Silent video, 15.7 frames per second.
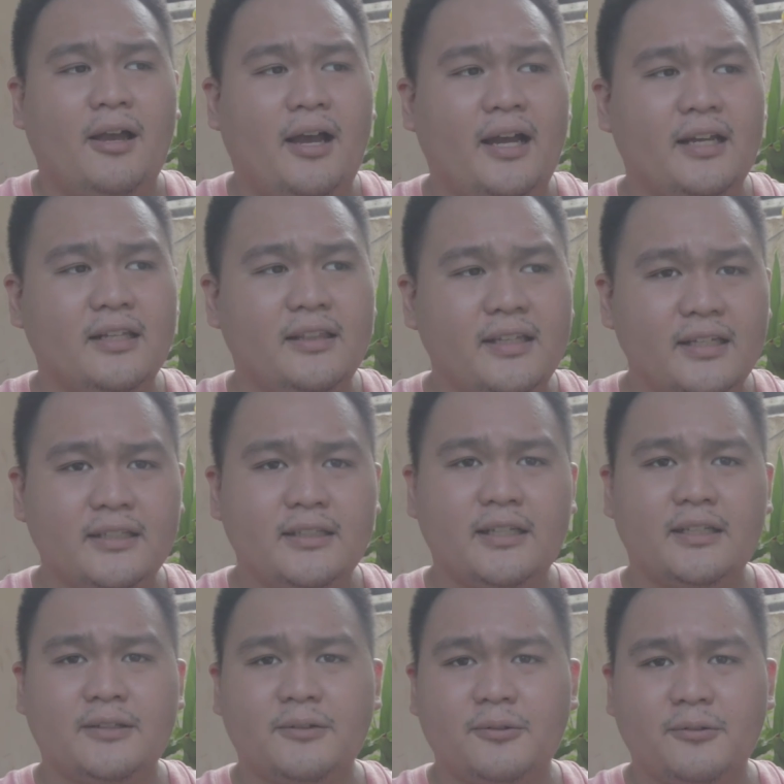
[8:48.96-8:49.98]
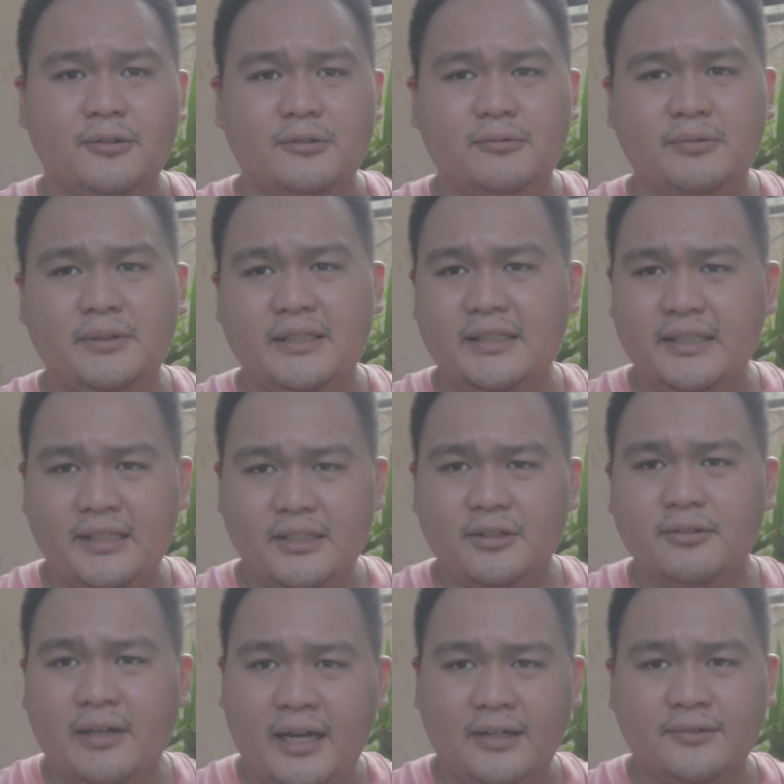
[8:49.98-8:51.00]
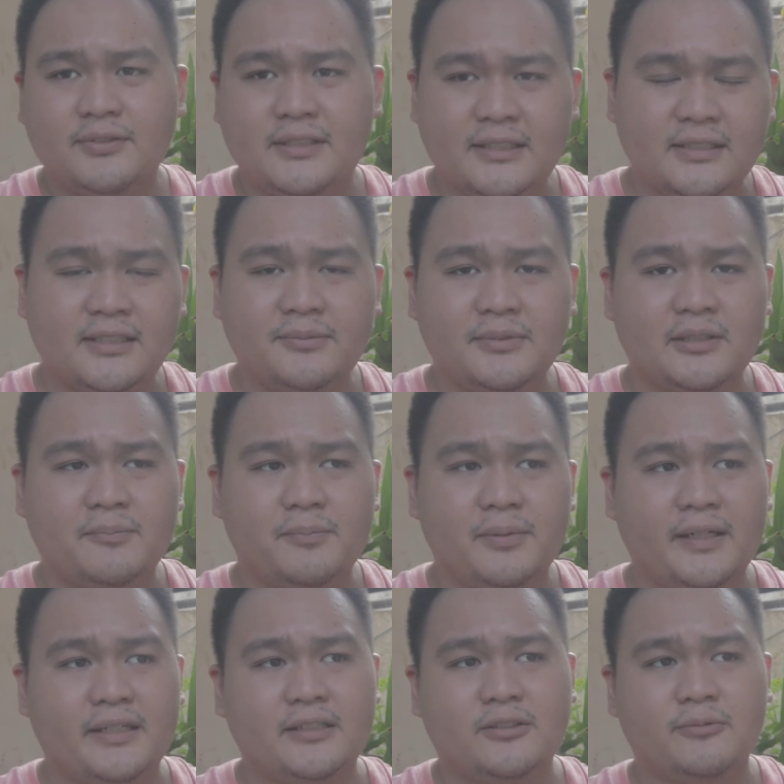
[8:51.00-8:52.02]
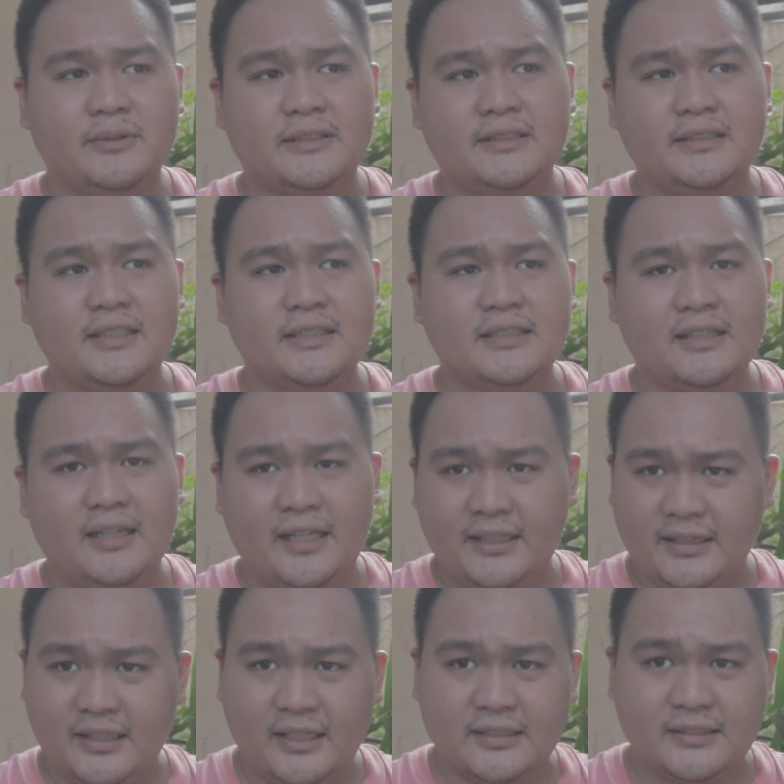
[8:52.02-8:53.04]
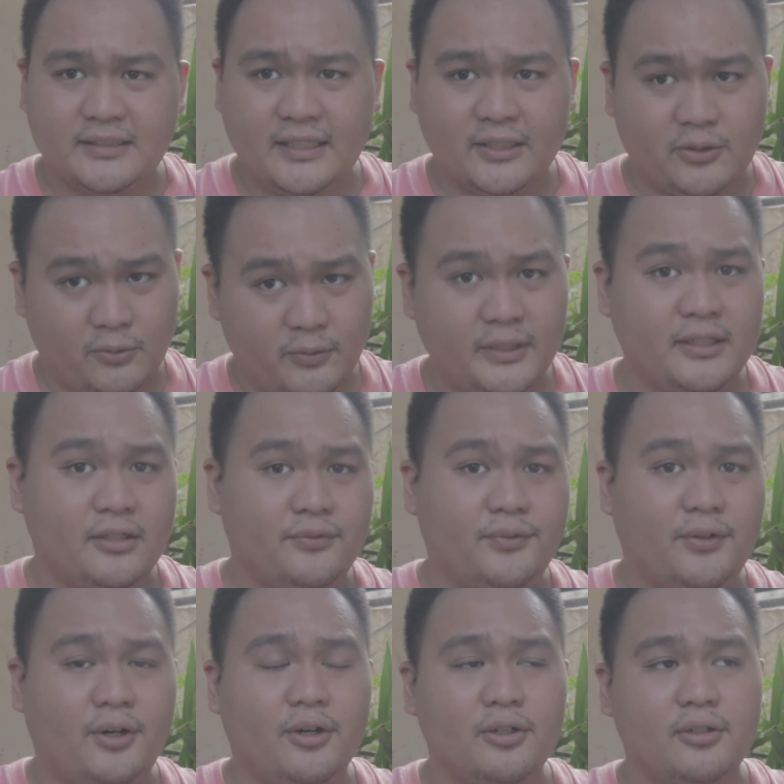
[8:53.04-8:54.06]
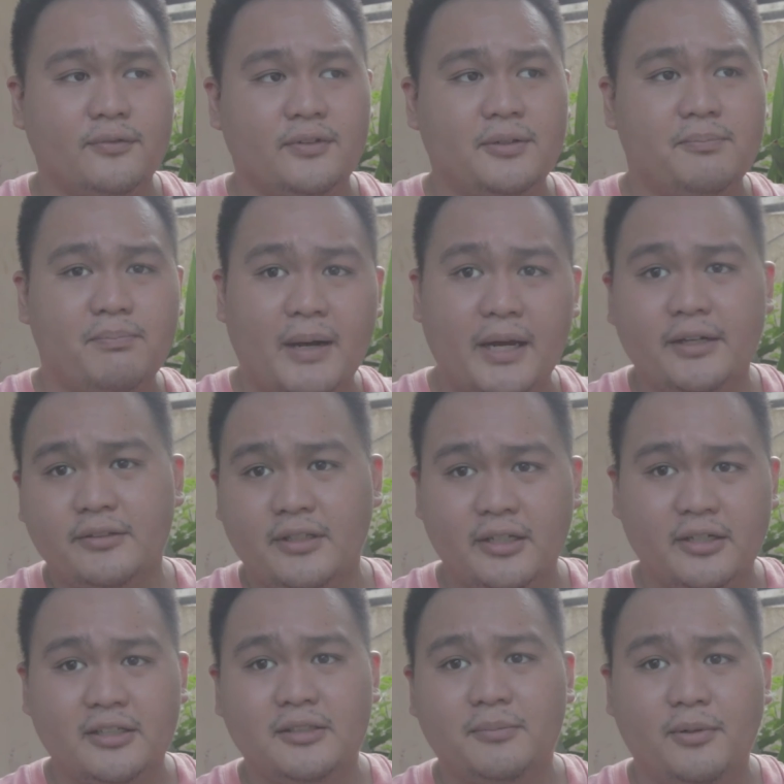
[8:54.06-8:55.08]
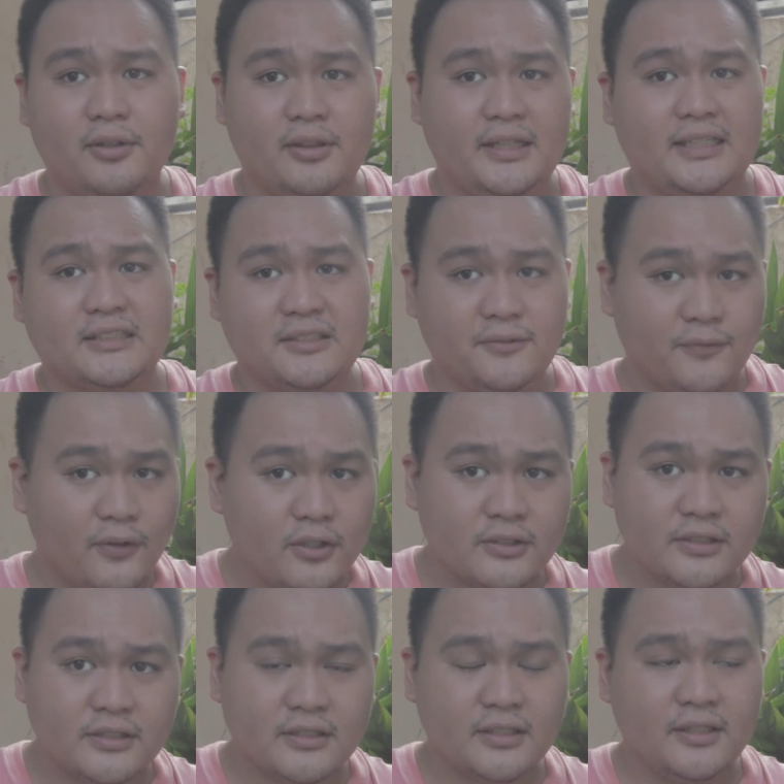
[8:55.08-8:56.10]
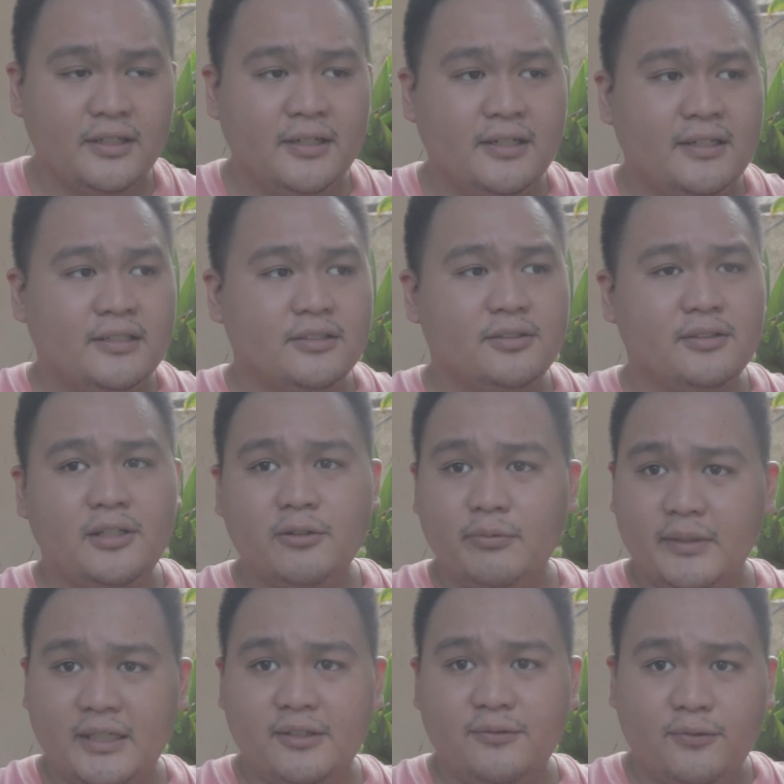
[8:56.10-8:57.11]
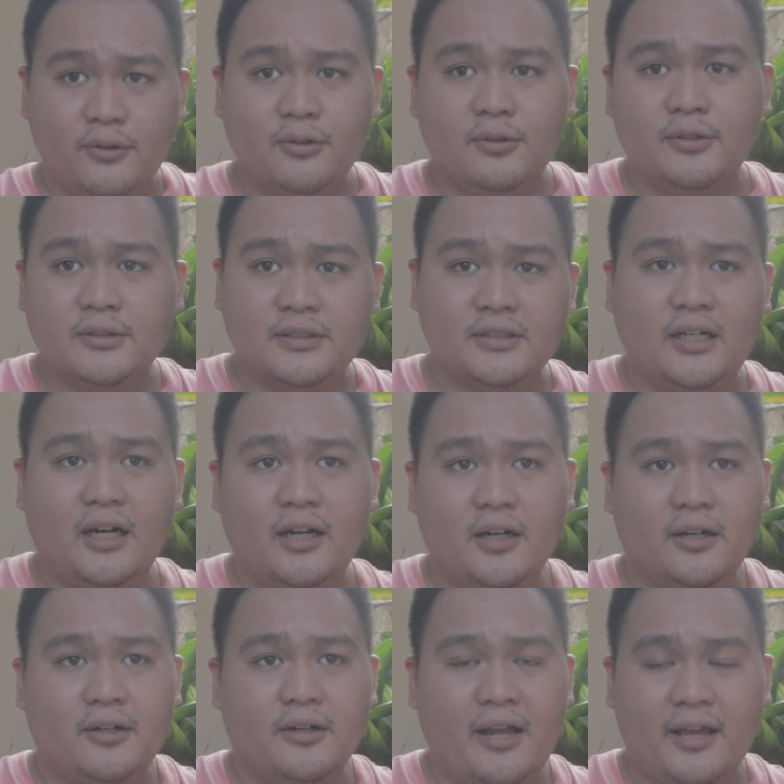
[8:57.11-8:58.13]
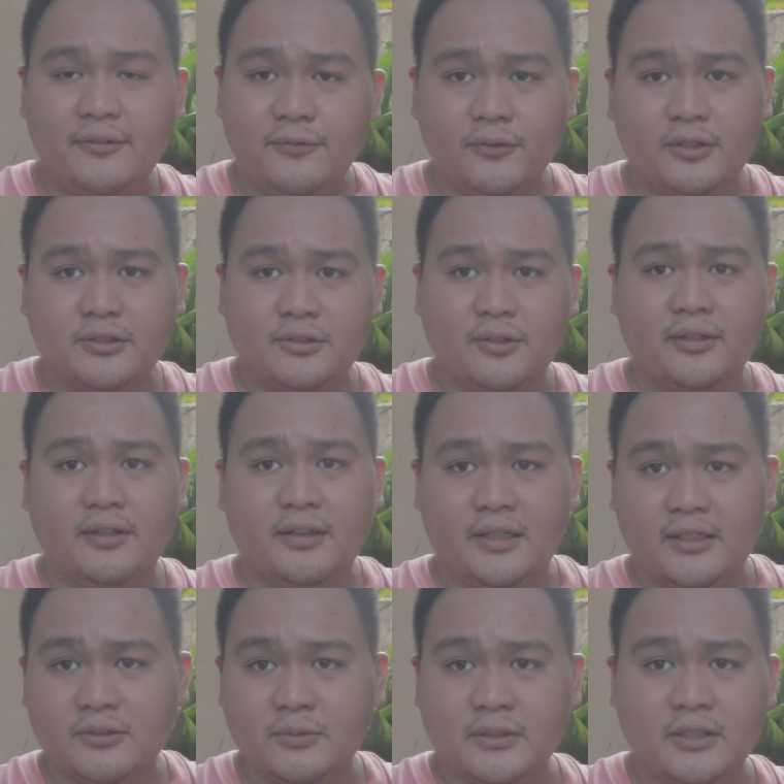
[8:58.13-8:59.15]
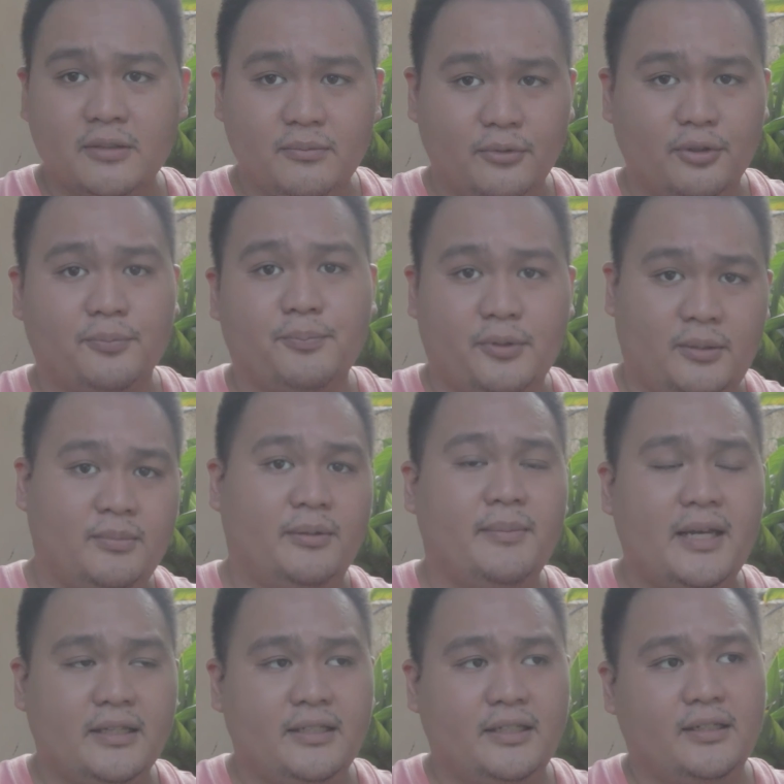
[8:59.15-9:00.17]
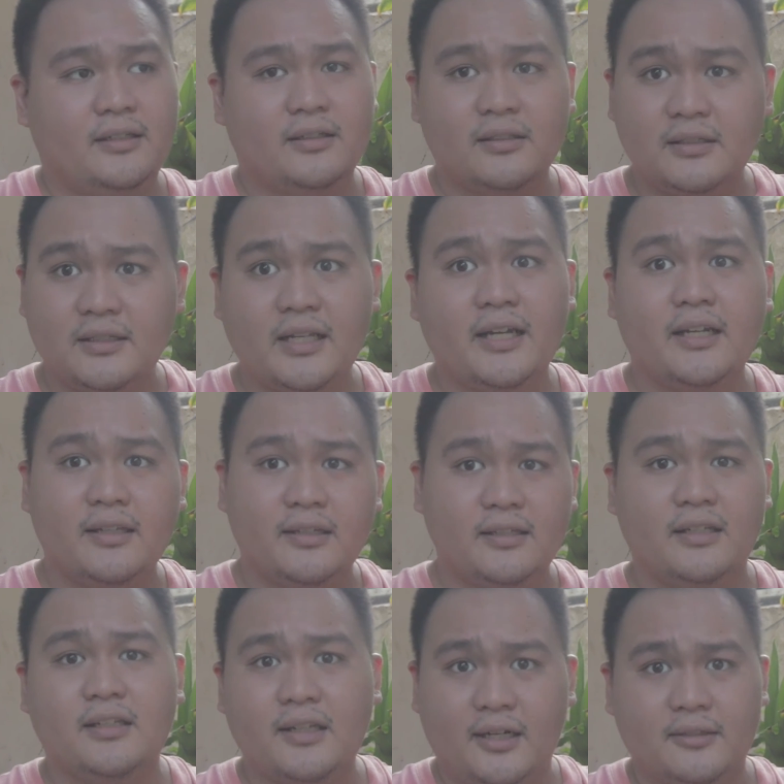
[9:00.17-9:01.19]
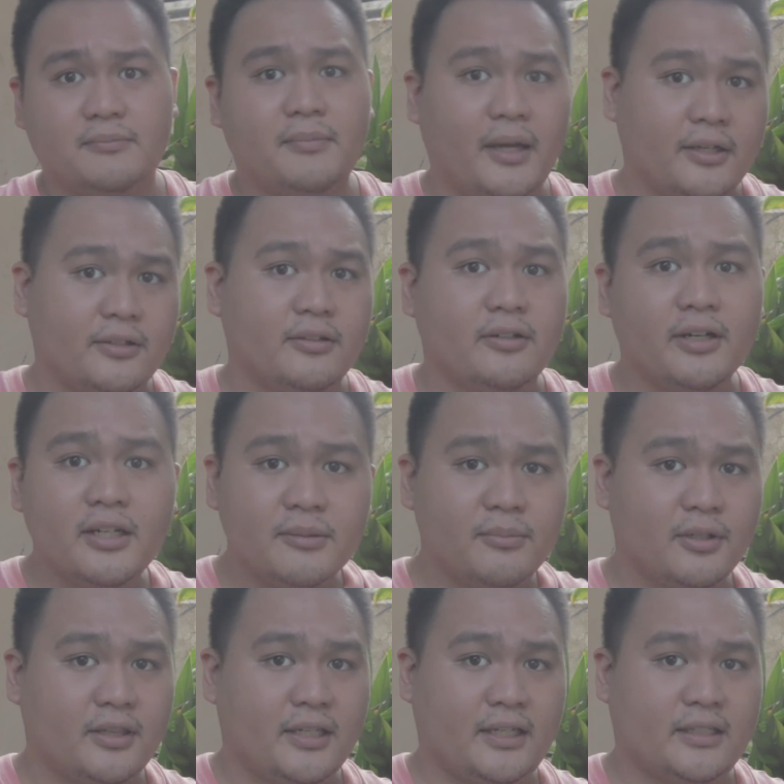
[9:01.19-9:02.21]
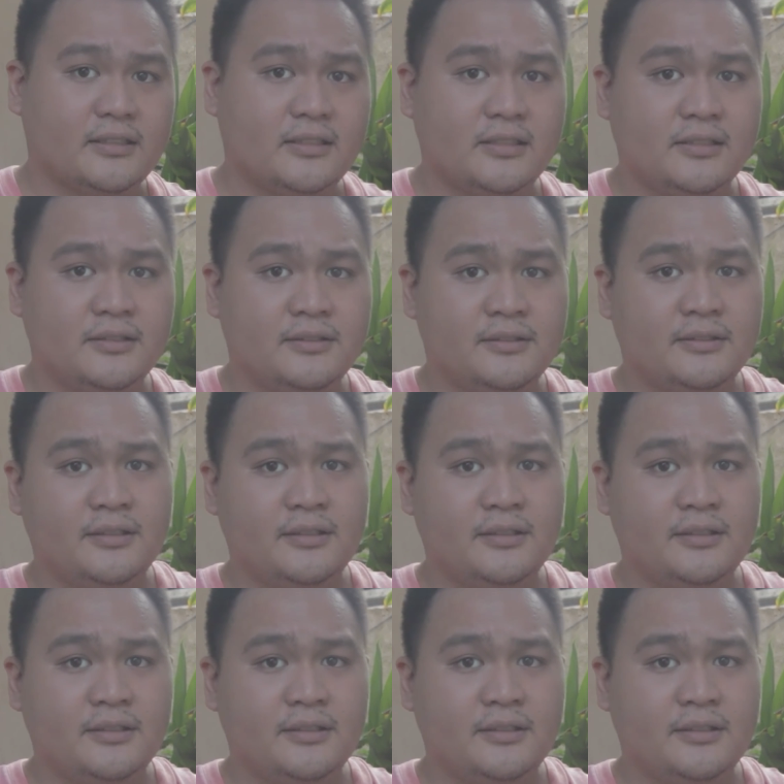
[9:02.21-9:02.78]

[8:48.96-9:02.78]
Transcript: I think that we need to have systems in place which just let us get rid of all of the biodegradable things first, so that we can focus our efforts on things which are more problematic, like the non-biodegradable things.